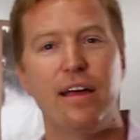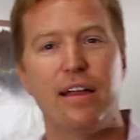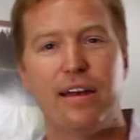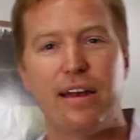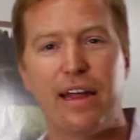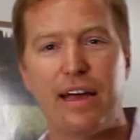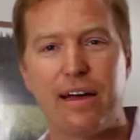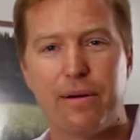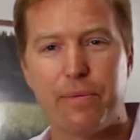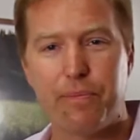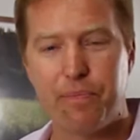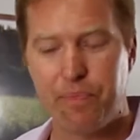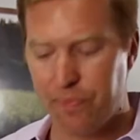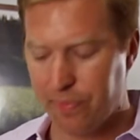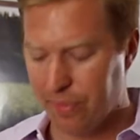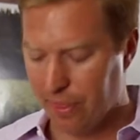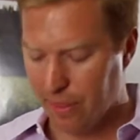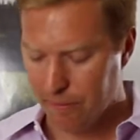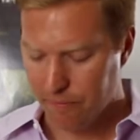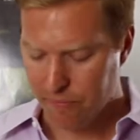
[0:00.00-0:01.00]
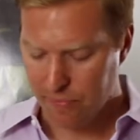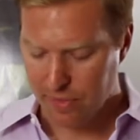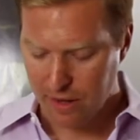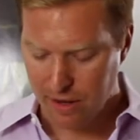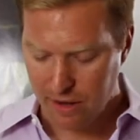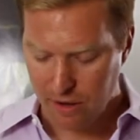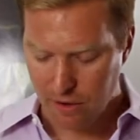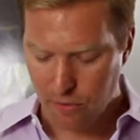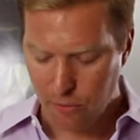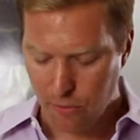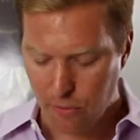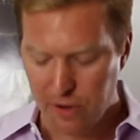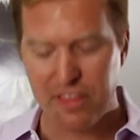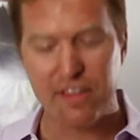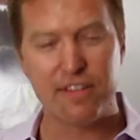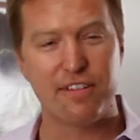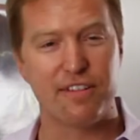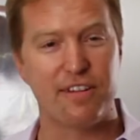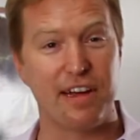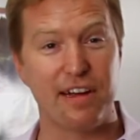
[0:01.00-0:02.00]
Now, what
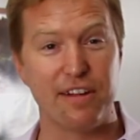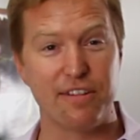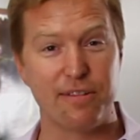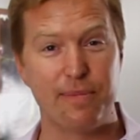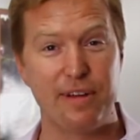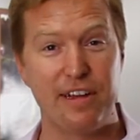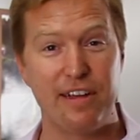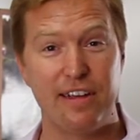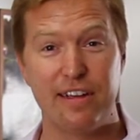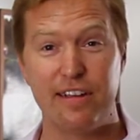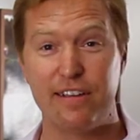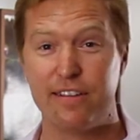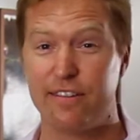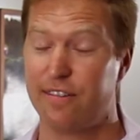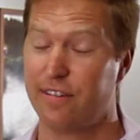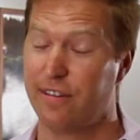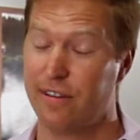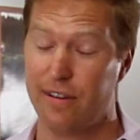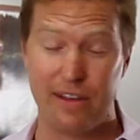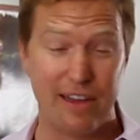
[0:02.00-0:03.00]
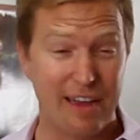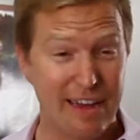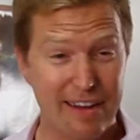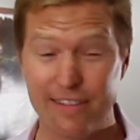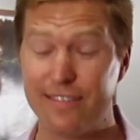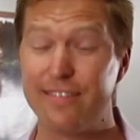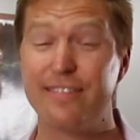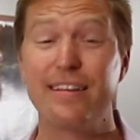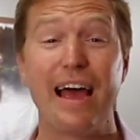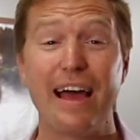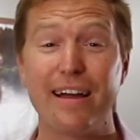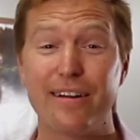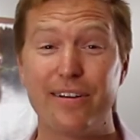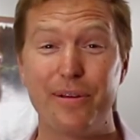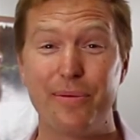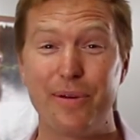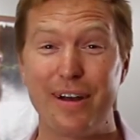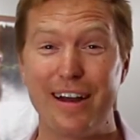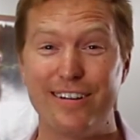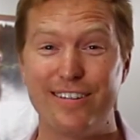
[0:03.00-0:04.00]
this tells me is exactly
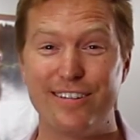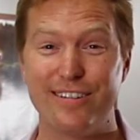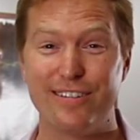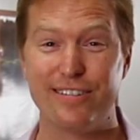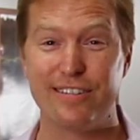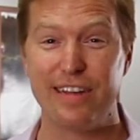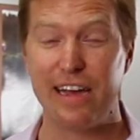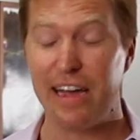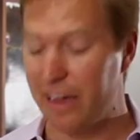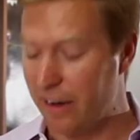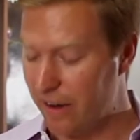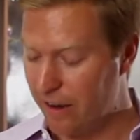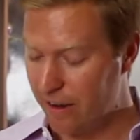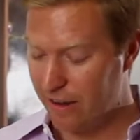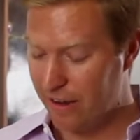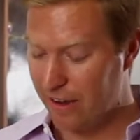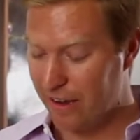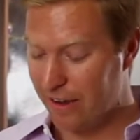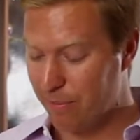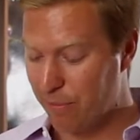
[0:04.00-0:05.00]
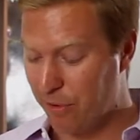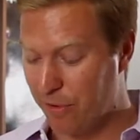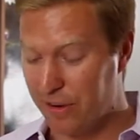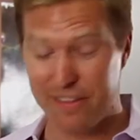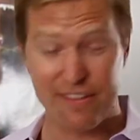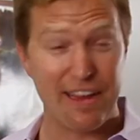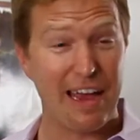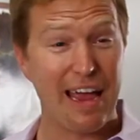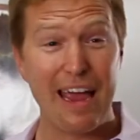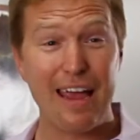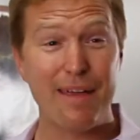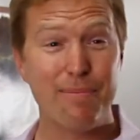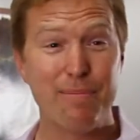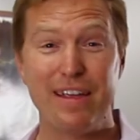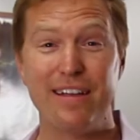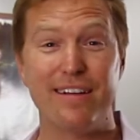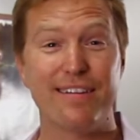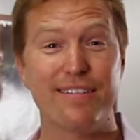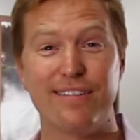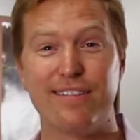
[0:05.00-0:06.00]
what I just said. Points A,
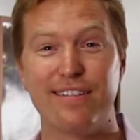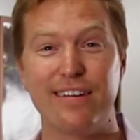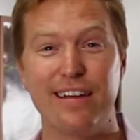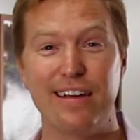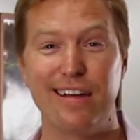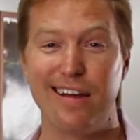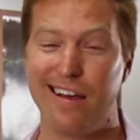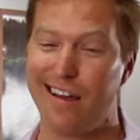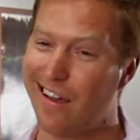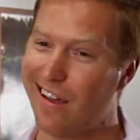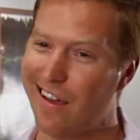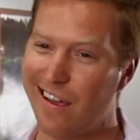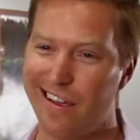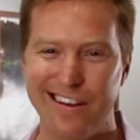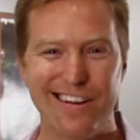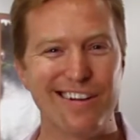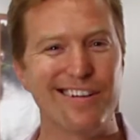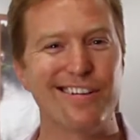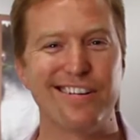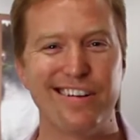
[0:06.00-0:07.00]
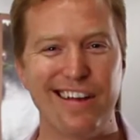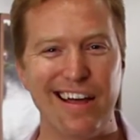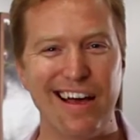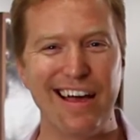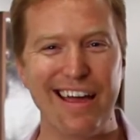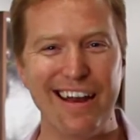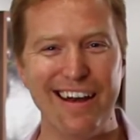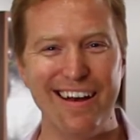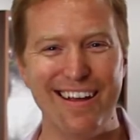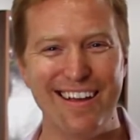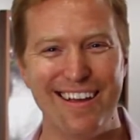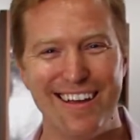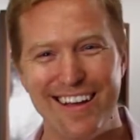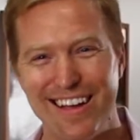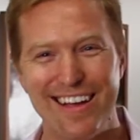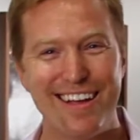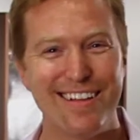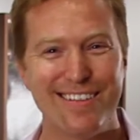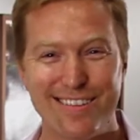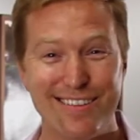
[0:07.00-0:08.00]
B, and C, you're done.
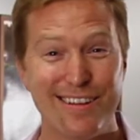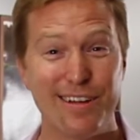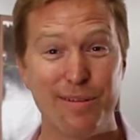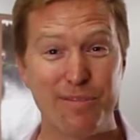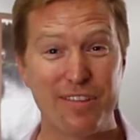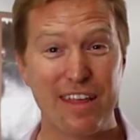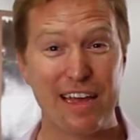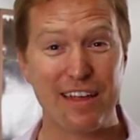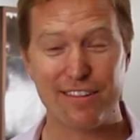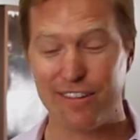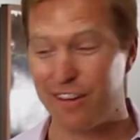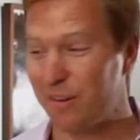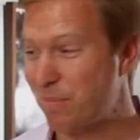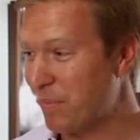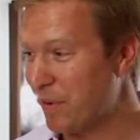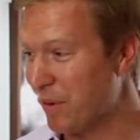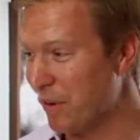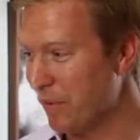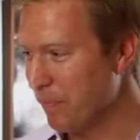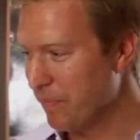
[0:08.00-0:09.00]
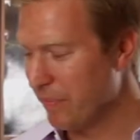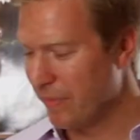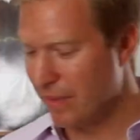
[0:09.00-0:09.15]
It seems that simple.